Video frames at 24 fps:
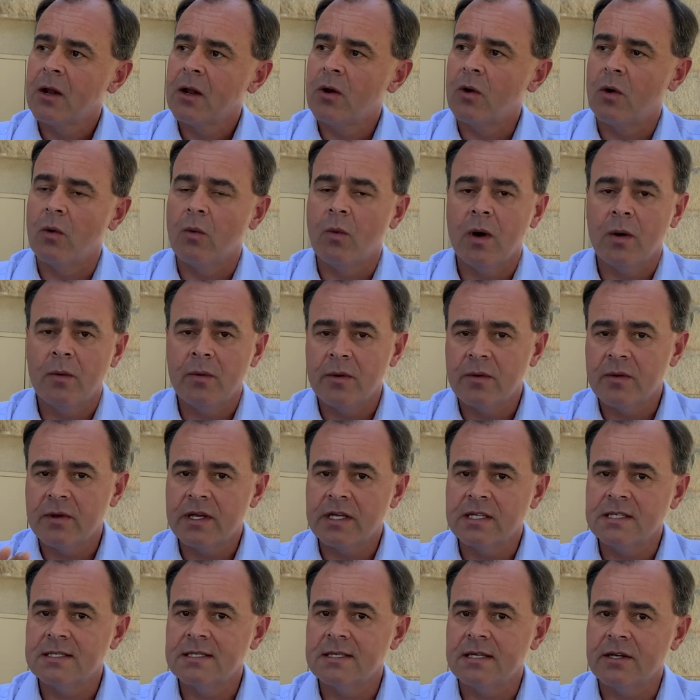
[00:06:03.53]
or what we would
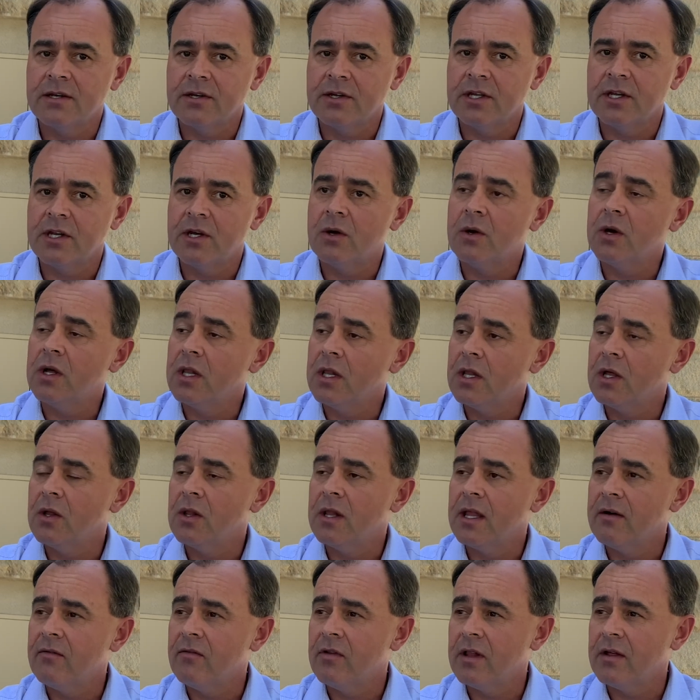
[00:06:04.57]
consider, you know, a
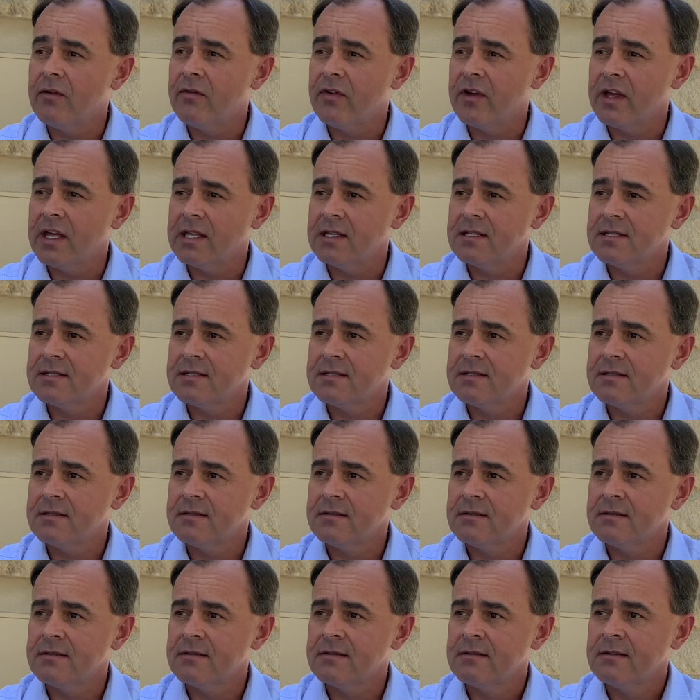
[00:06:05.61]
low-level offense.
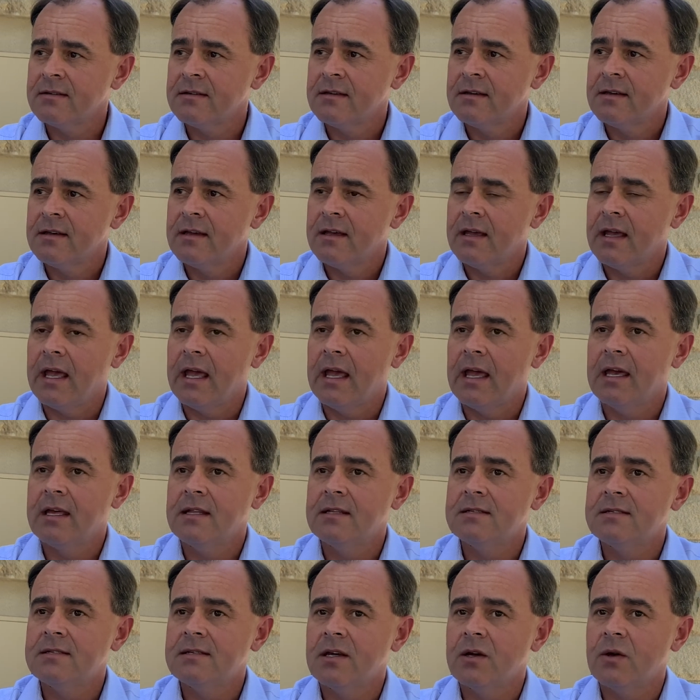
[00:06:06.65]
And
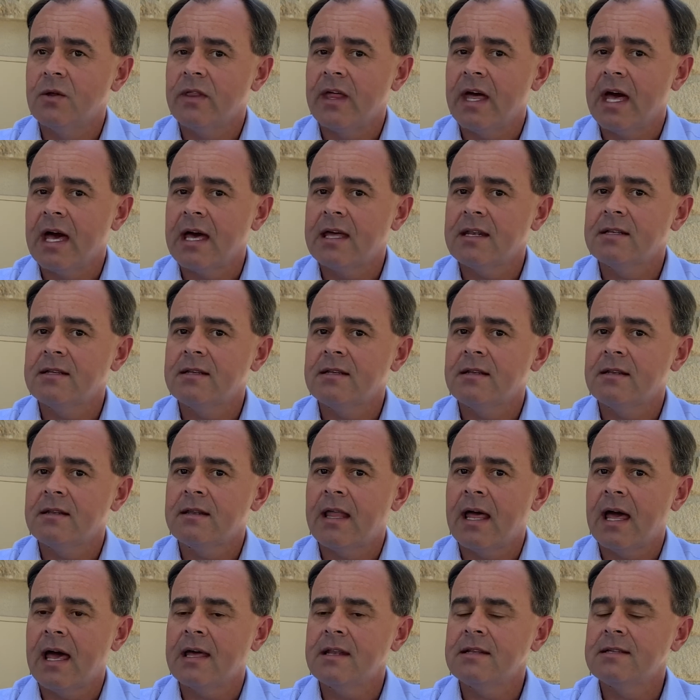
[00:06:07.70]
so that
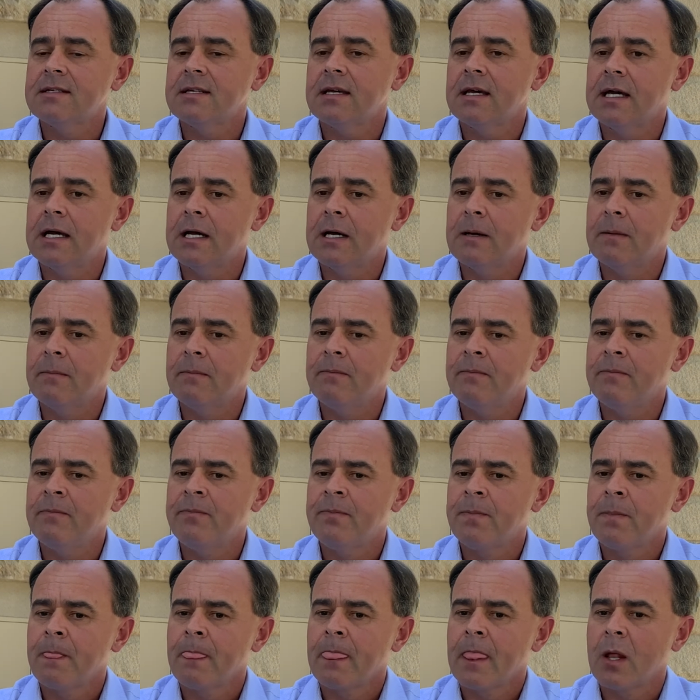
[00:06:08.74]

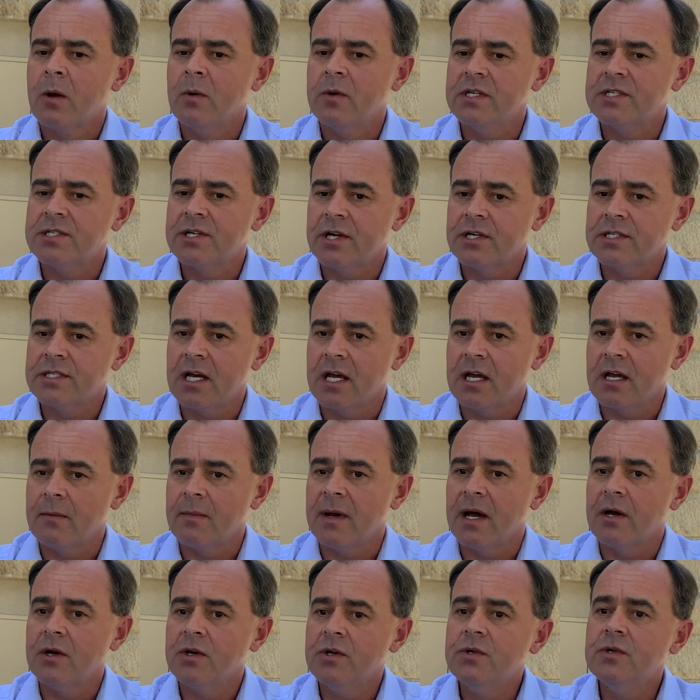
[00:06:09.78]
when we start talking
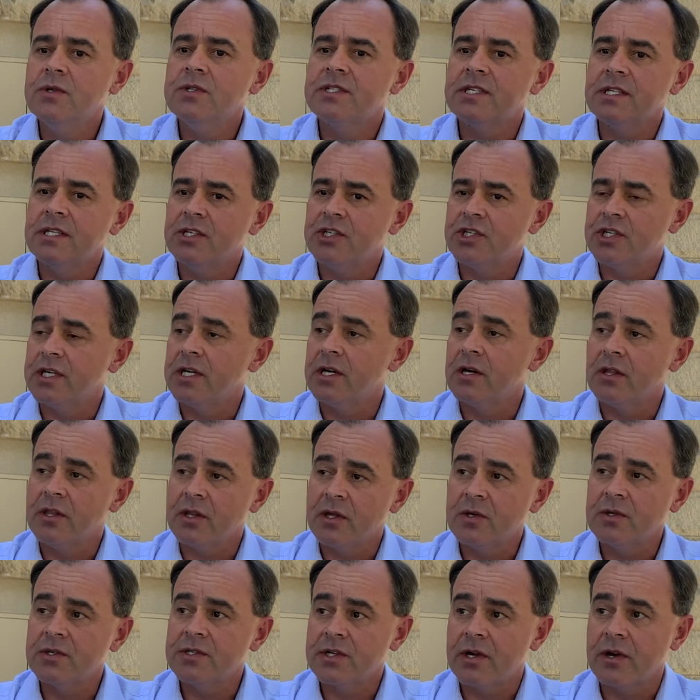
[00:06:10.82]
about who's in jail,
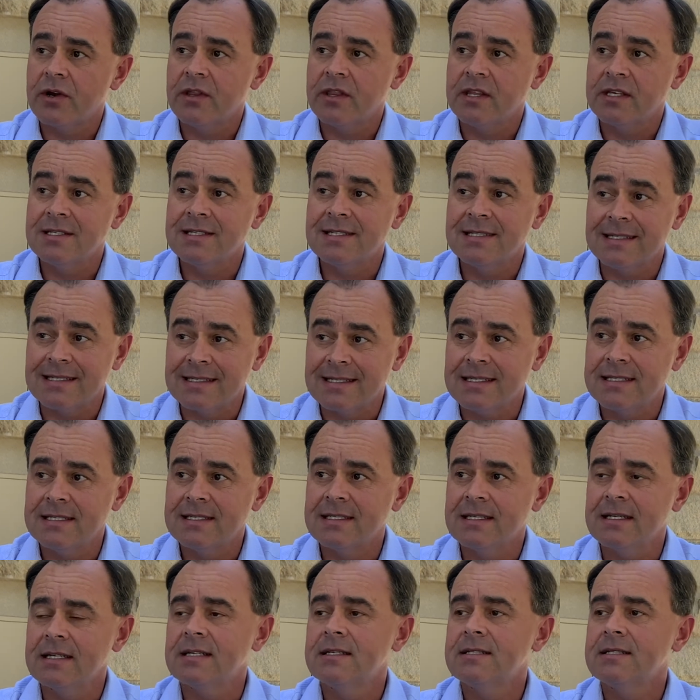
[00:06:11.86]
those are the
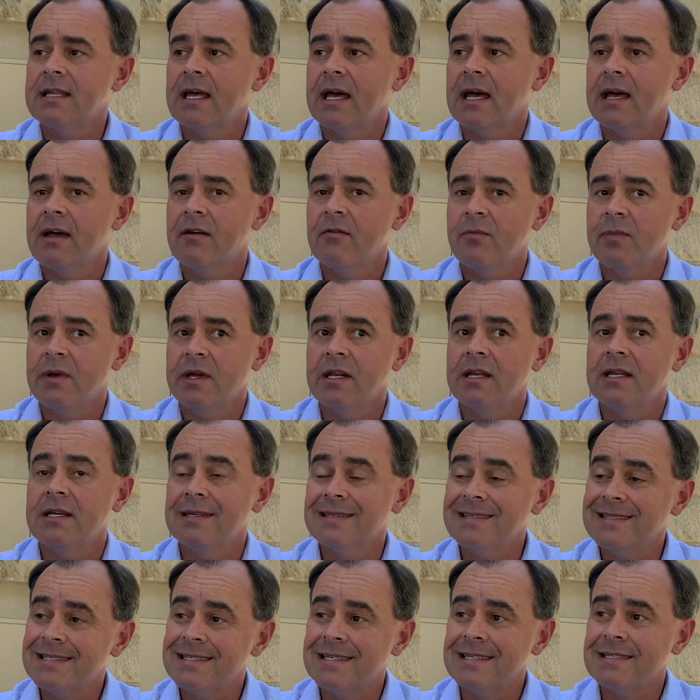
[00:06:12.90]
statistics that have been
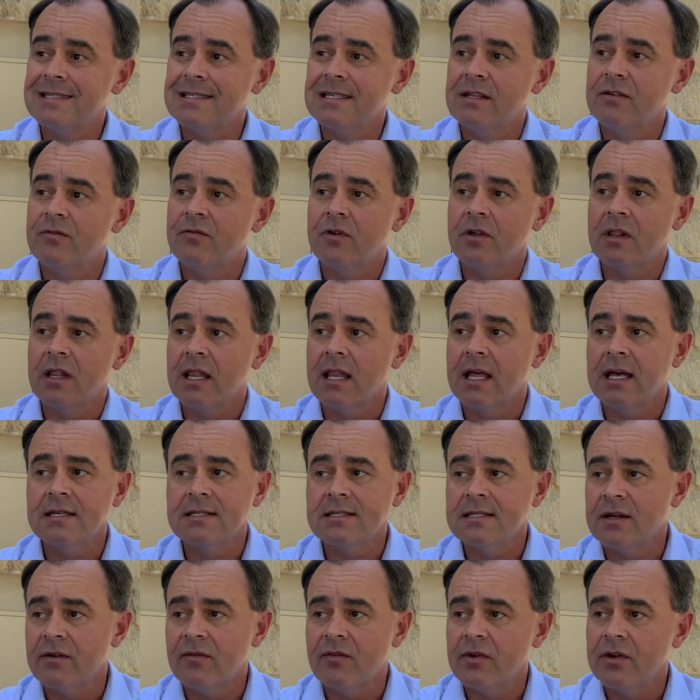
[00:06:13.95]
consistent for the last
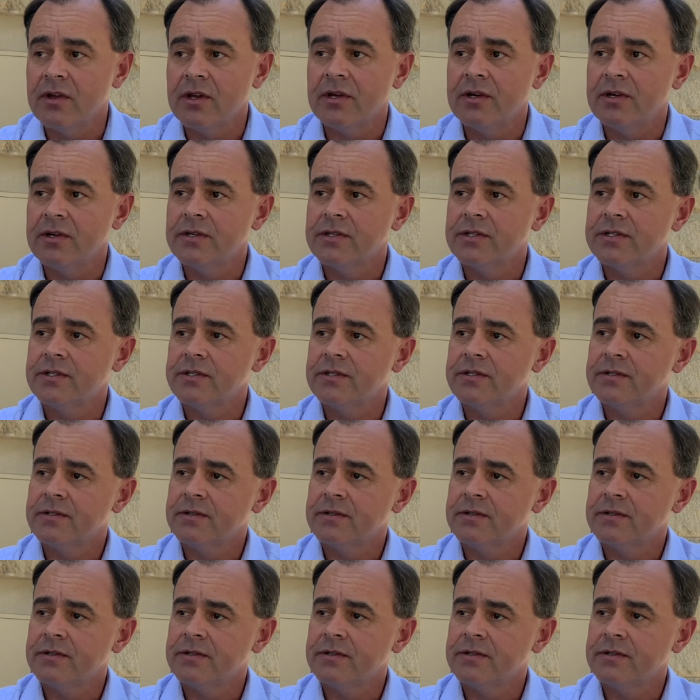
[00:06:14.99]
several years.